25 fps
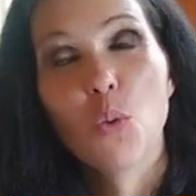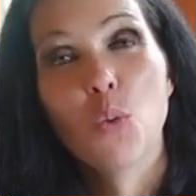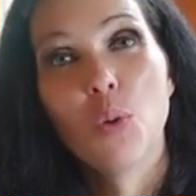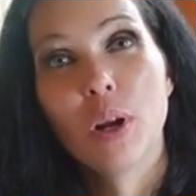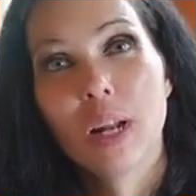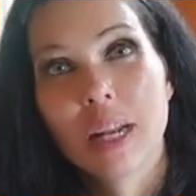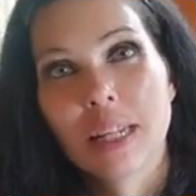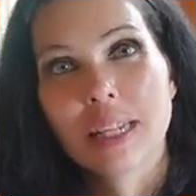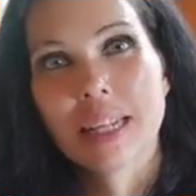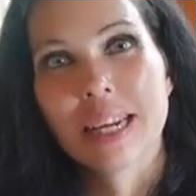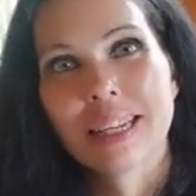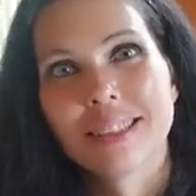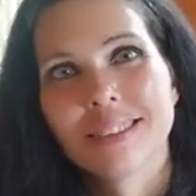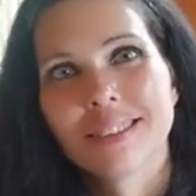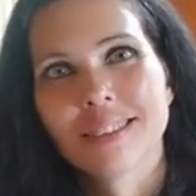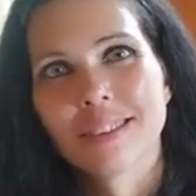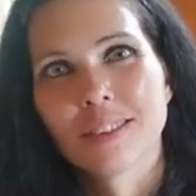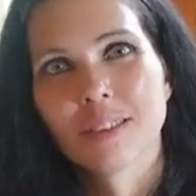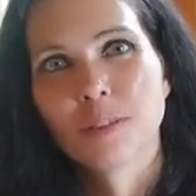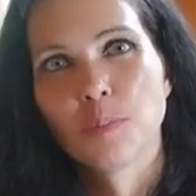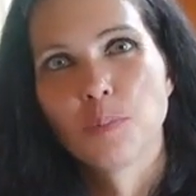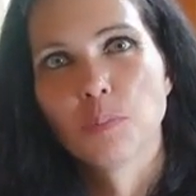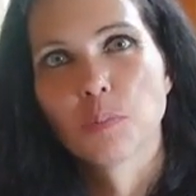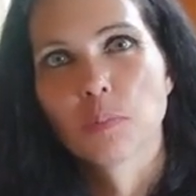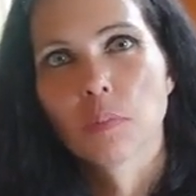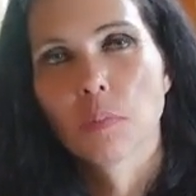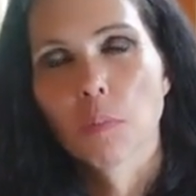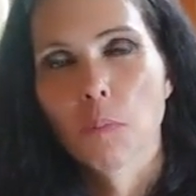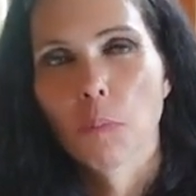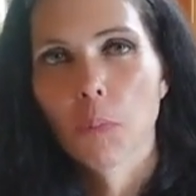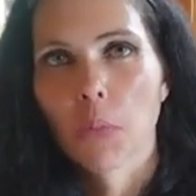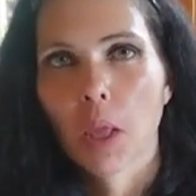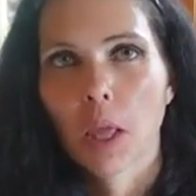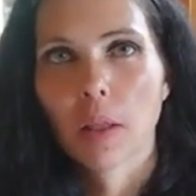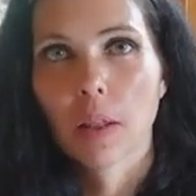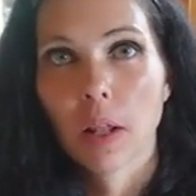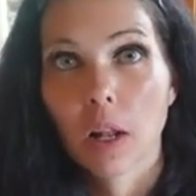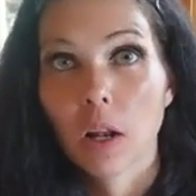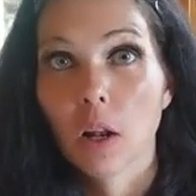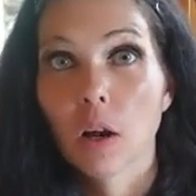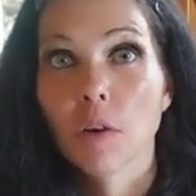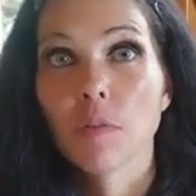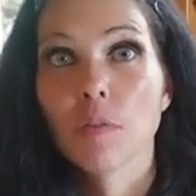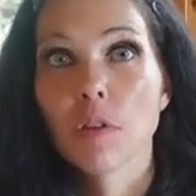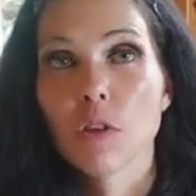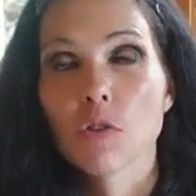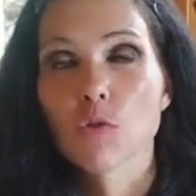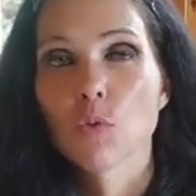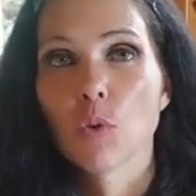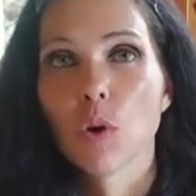Really nice, and I
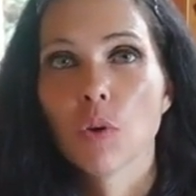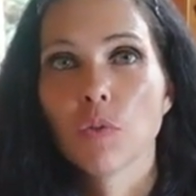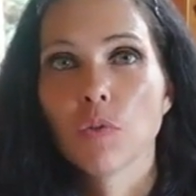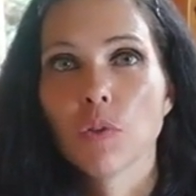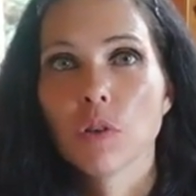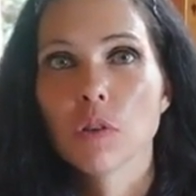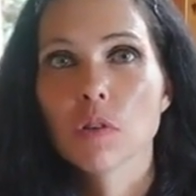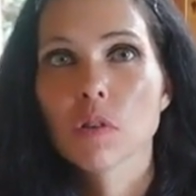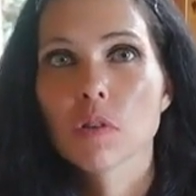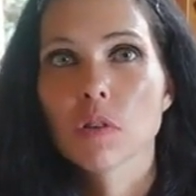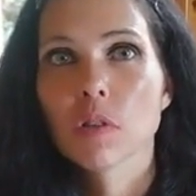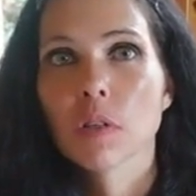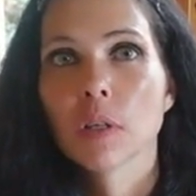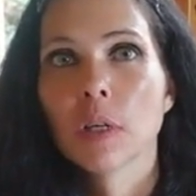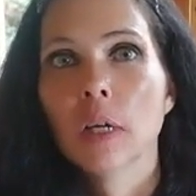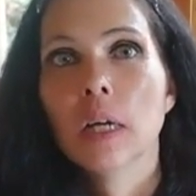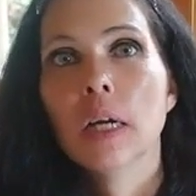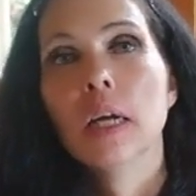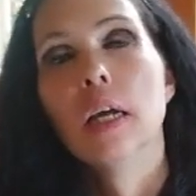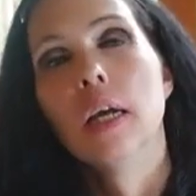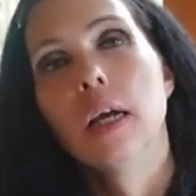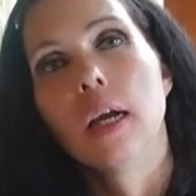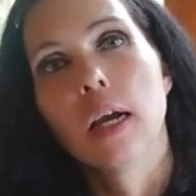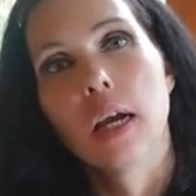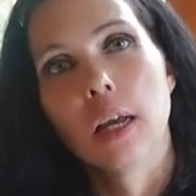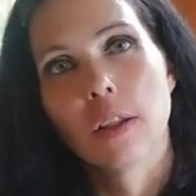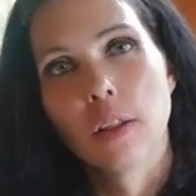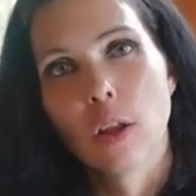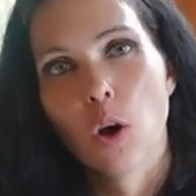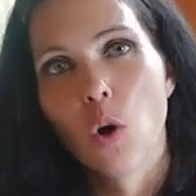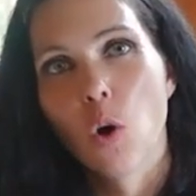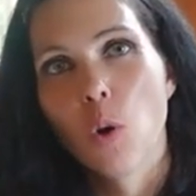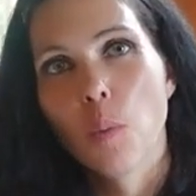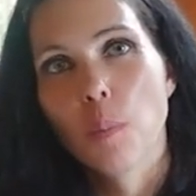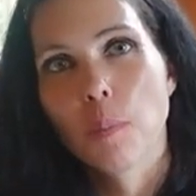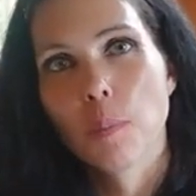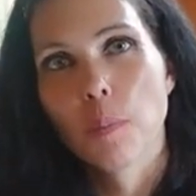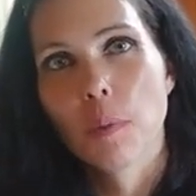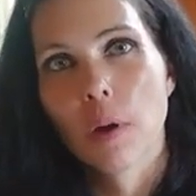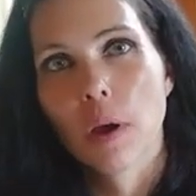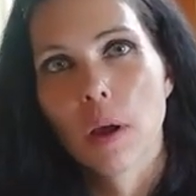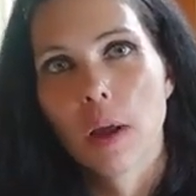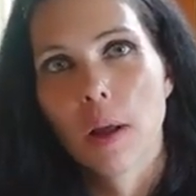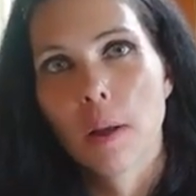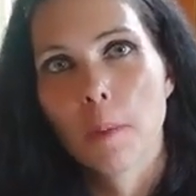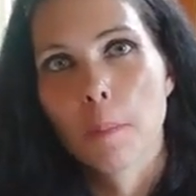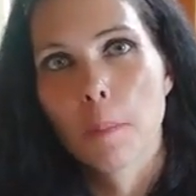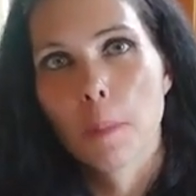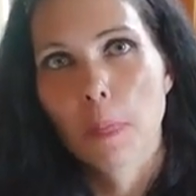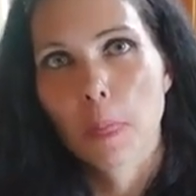love these waffles, and I hope
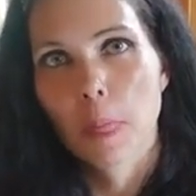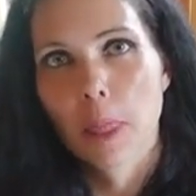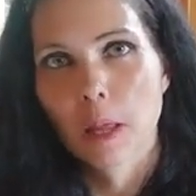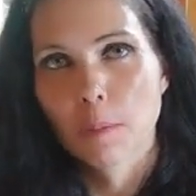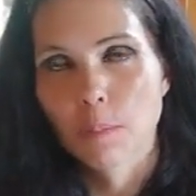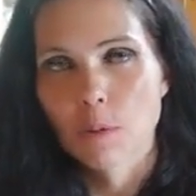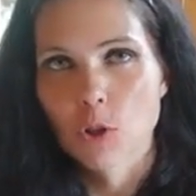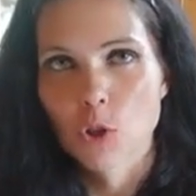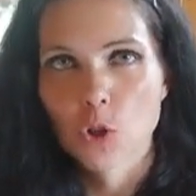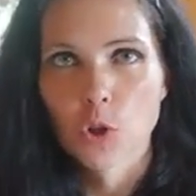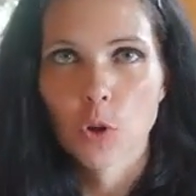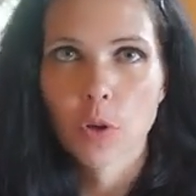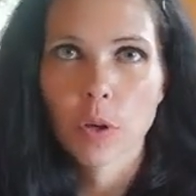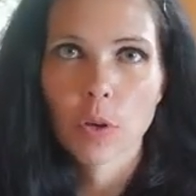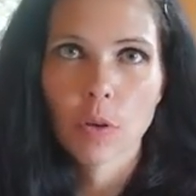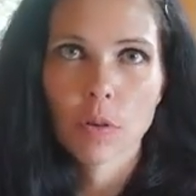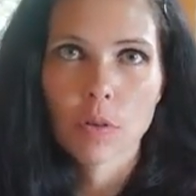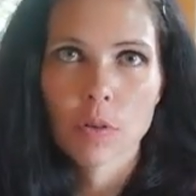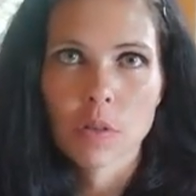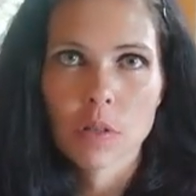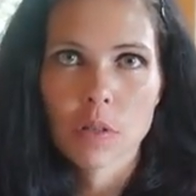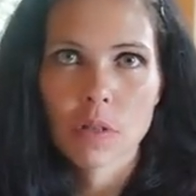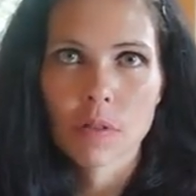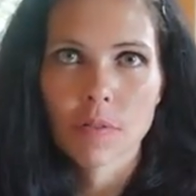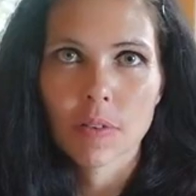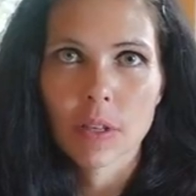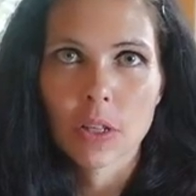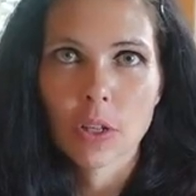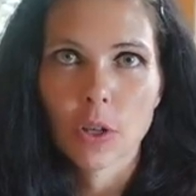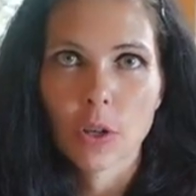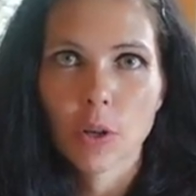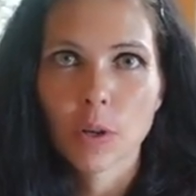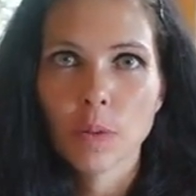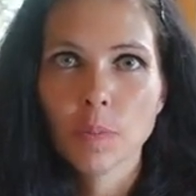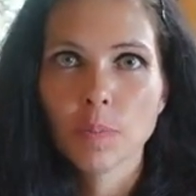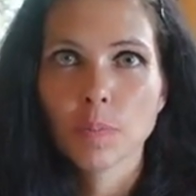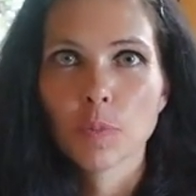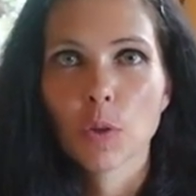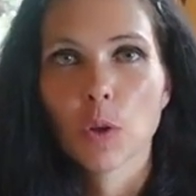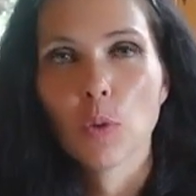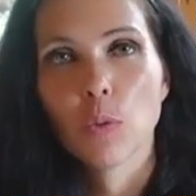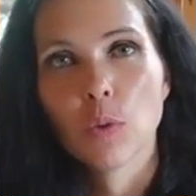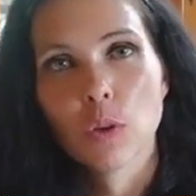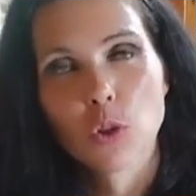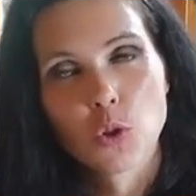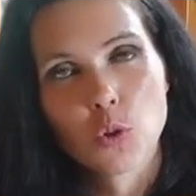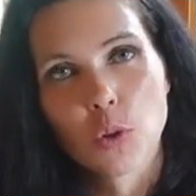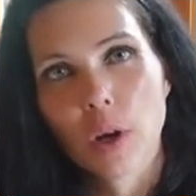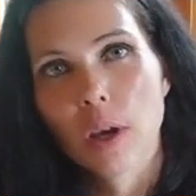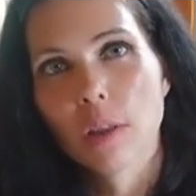that by showing you this video you
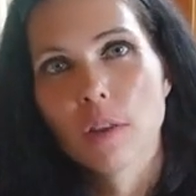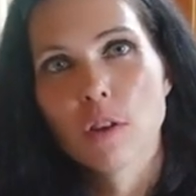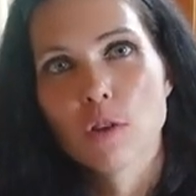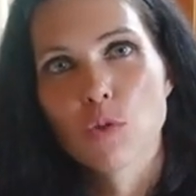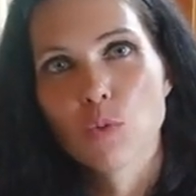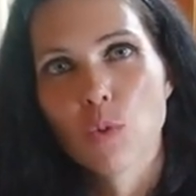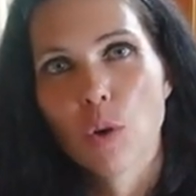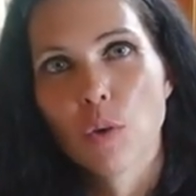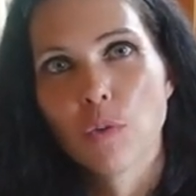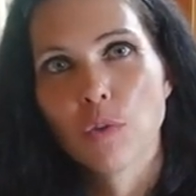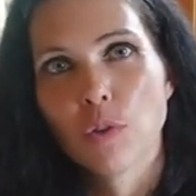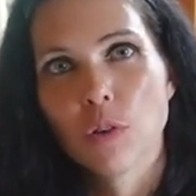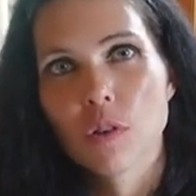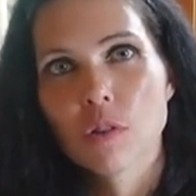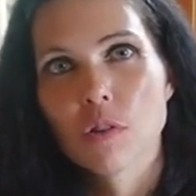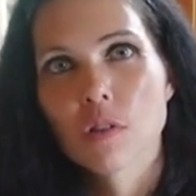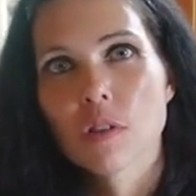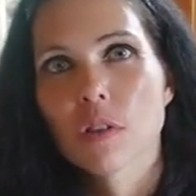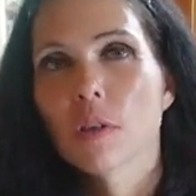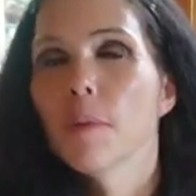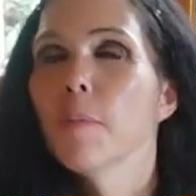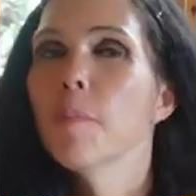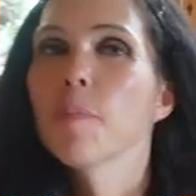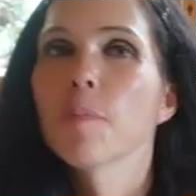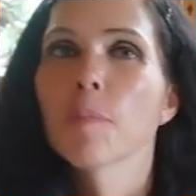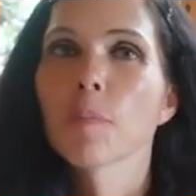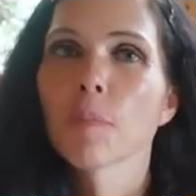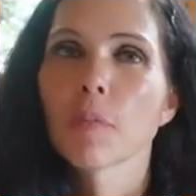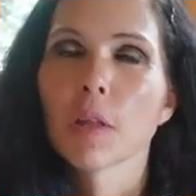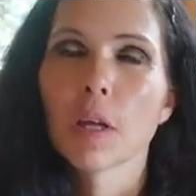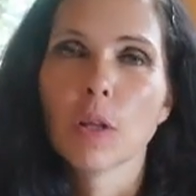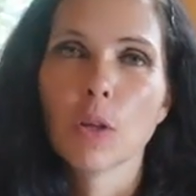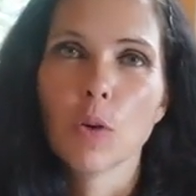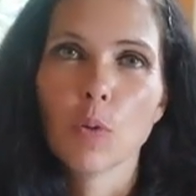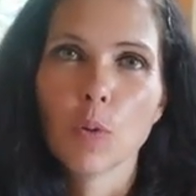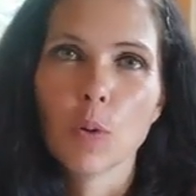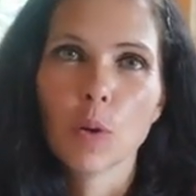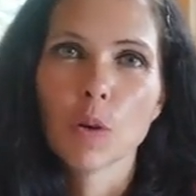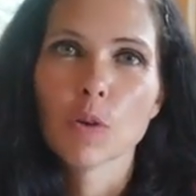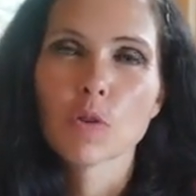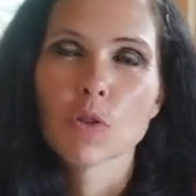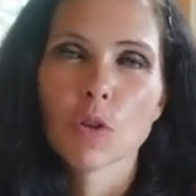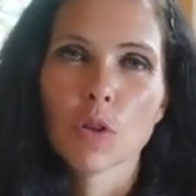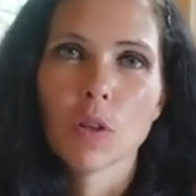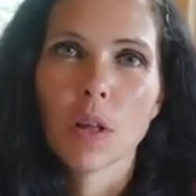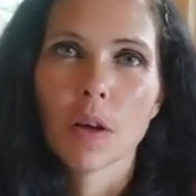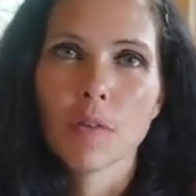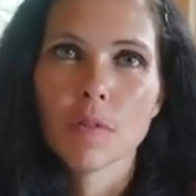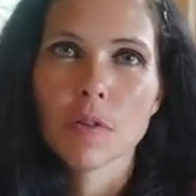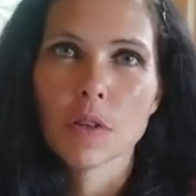will try these waffles. And you
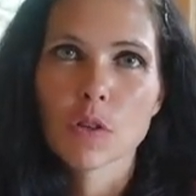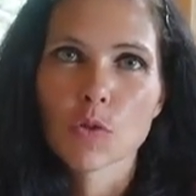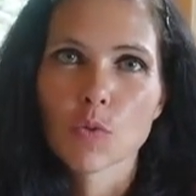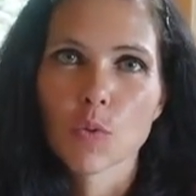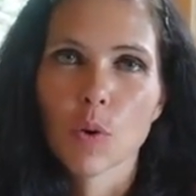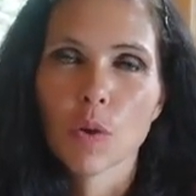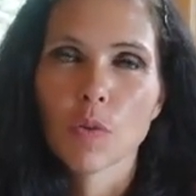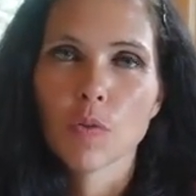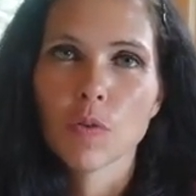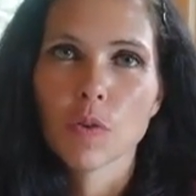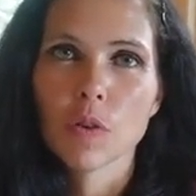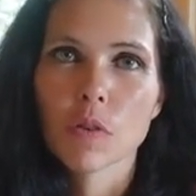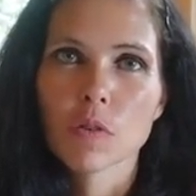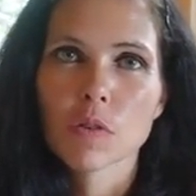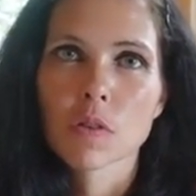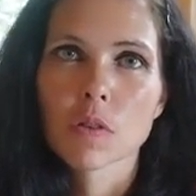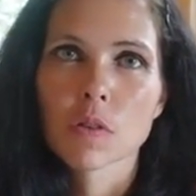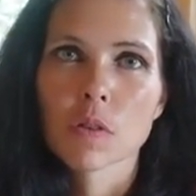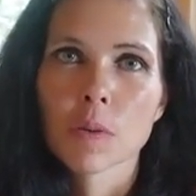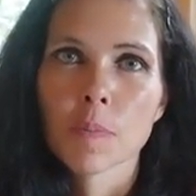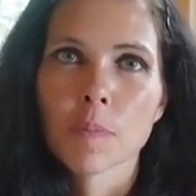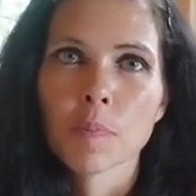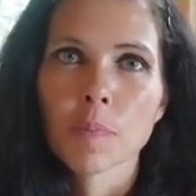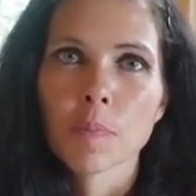also love these waffles.